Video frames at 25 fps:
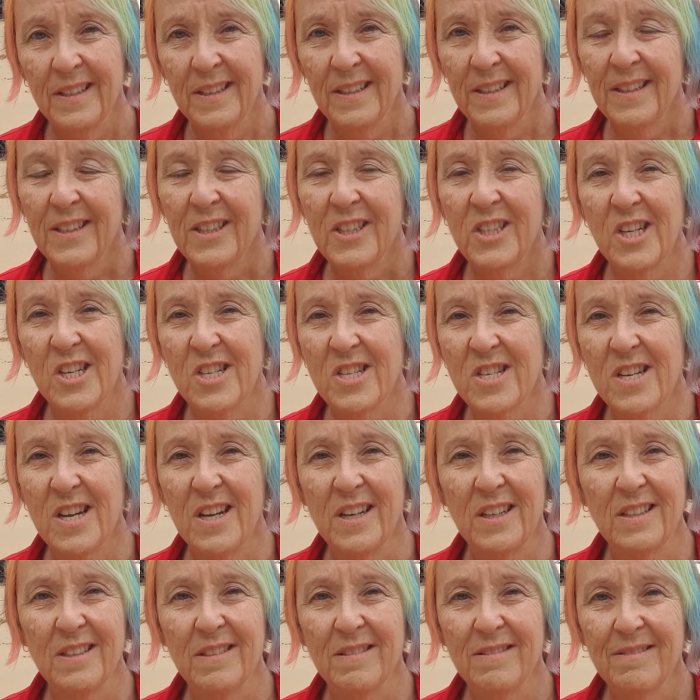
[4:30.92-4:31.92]
She
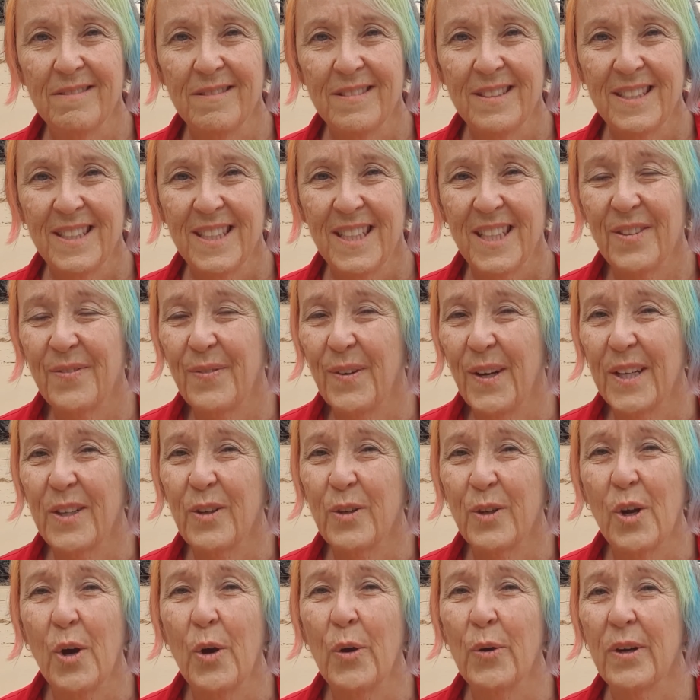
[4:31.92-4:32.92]
said if I
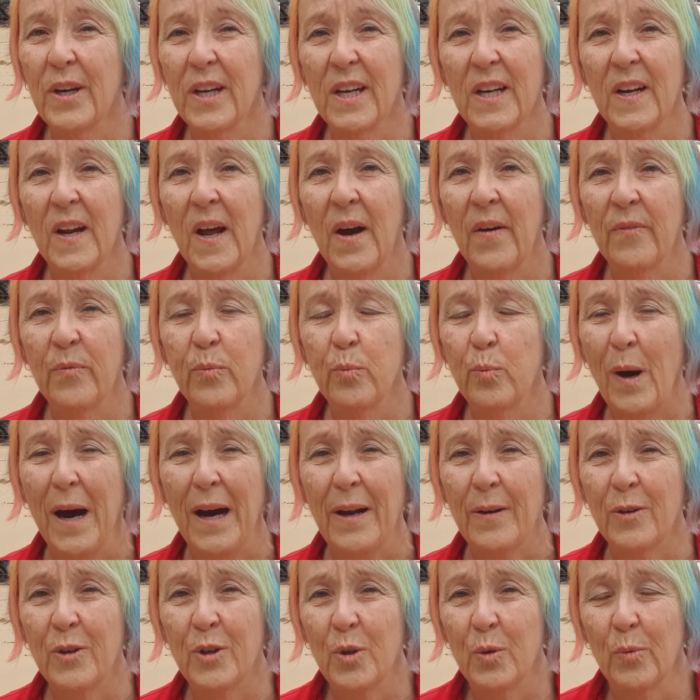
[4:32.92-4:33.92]
could only love
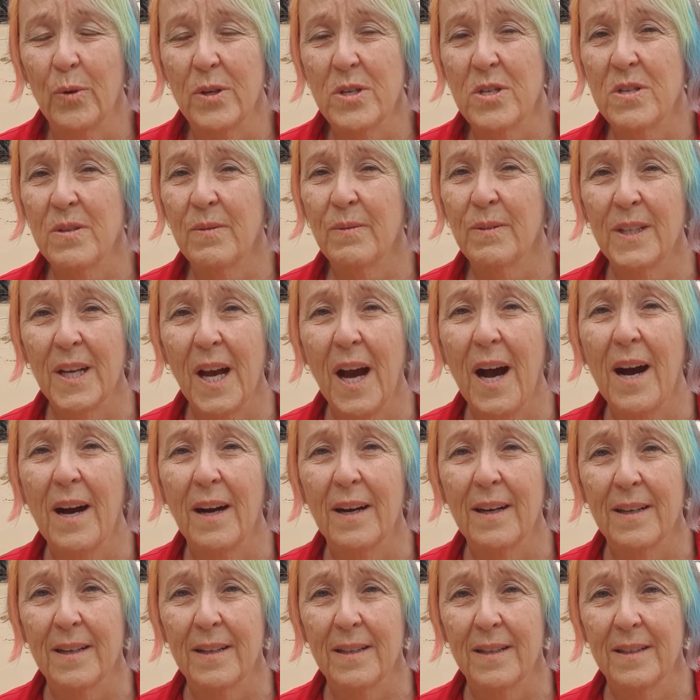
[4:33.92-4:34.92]
one who was
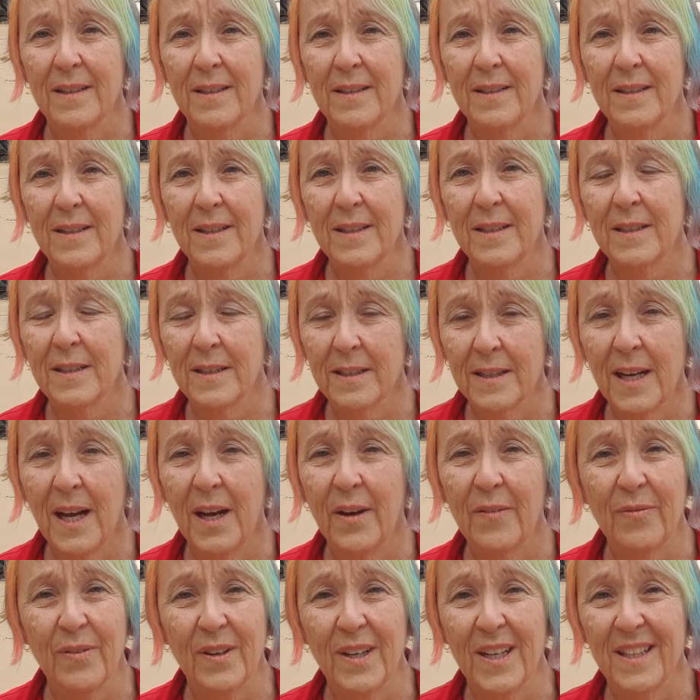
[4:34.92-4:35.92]
young and
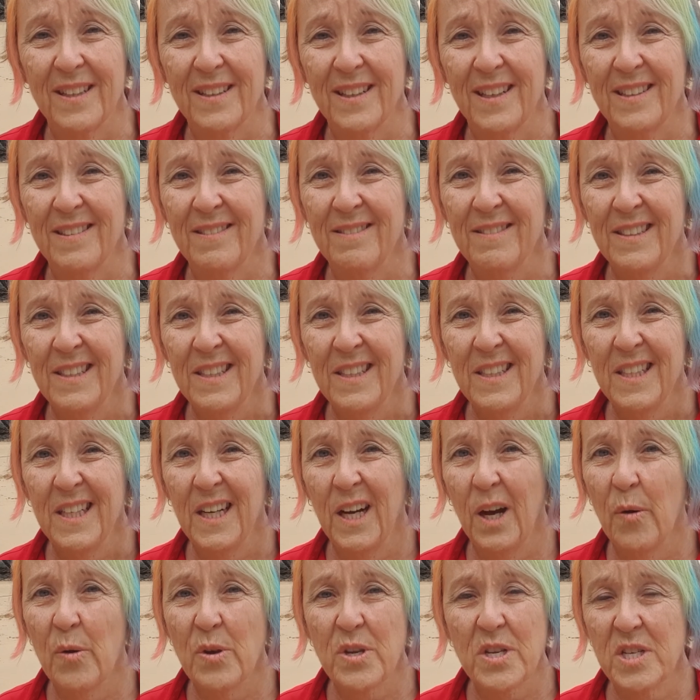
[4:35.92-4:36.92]
lovely, then
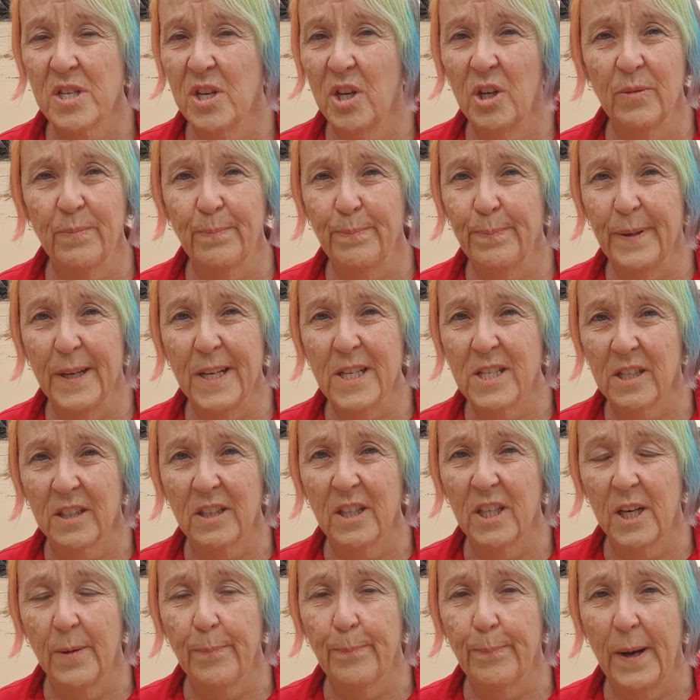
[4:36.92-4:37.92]
I was no better
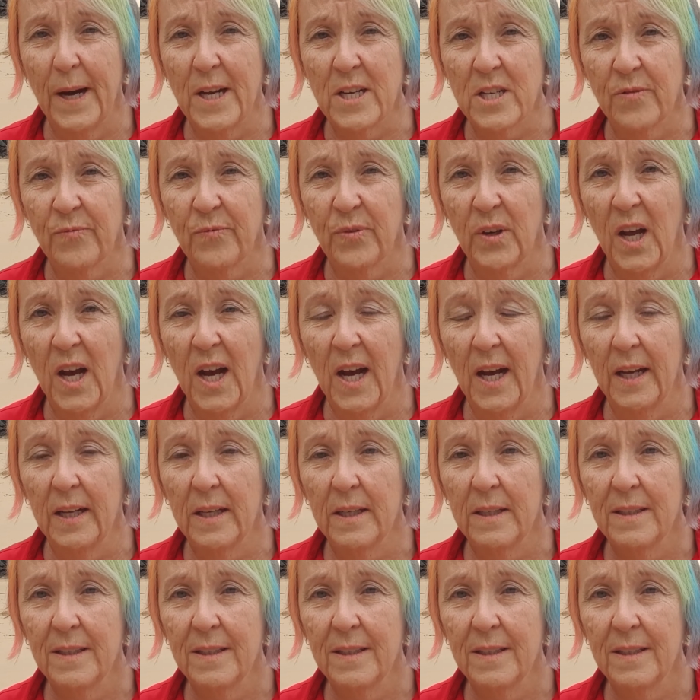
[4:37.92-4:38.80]
than a butterfly,